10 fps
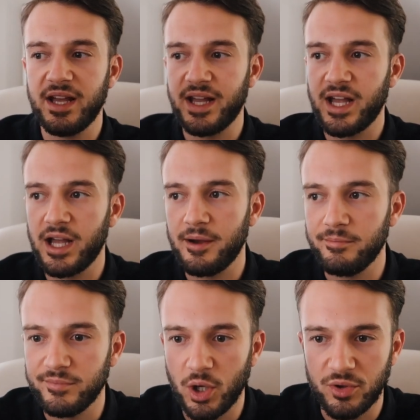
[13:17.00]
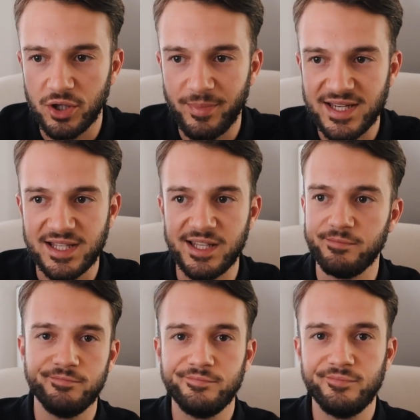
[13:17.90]
you know, you're
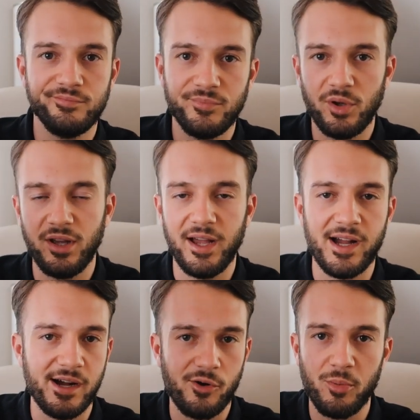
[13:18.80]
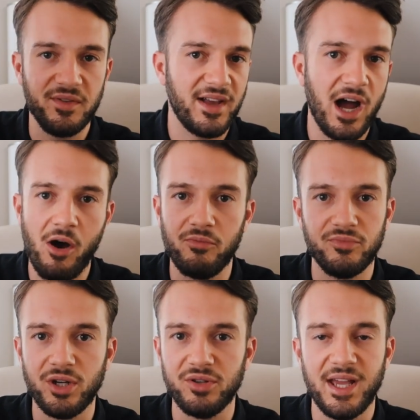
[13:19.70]
basically up and
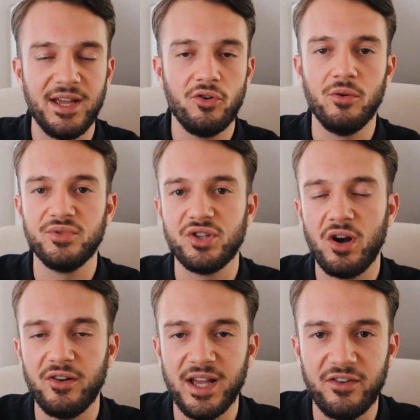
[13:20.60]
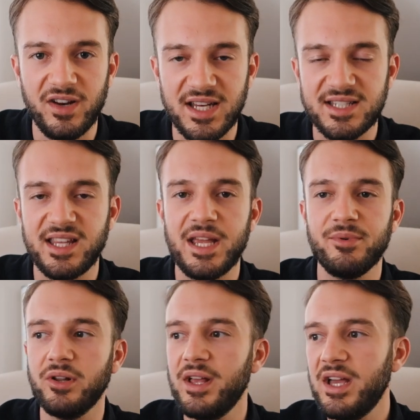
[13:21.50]
down, you know, your income's not really
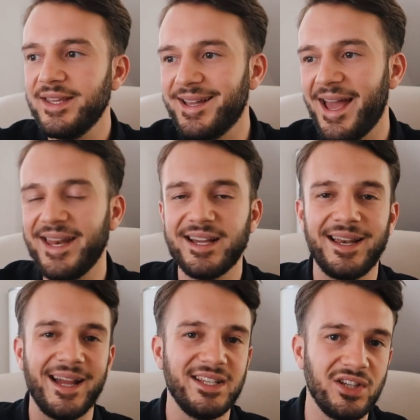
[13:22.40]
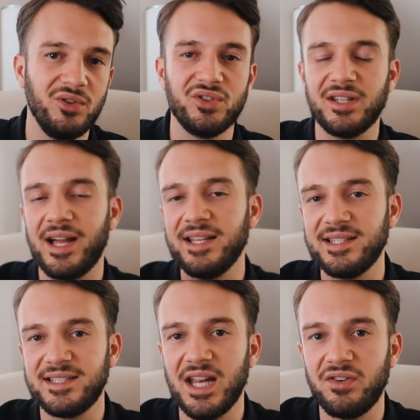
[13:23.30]
stable, you're getting in clients, you're losing clients,
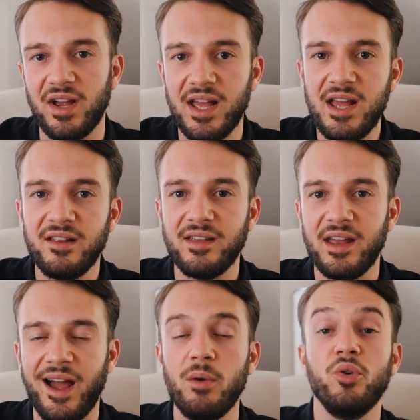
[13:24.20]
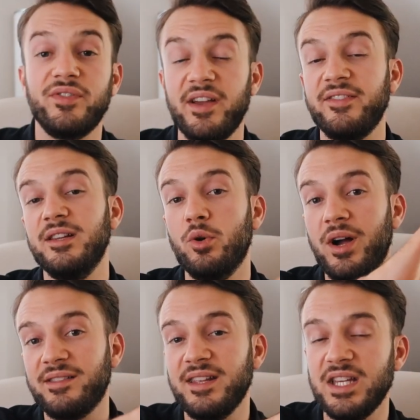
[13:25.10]
etc., then I would definitely
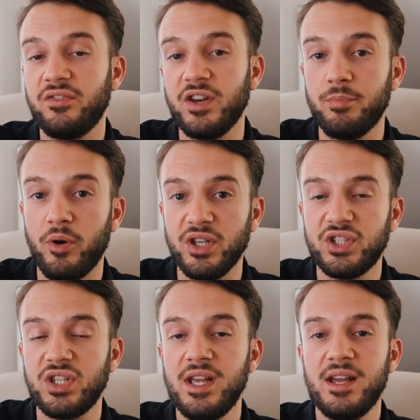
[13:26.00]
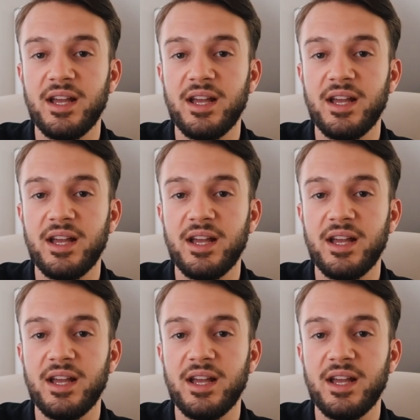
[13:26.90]
look at these 3 points,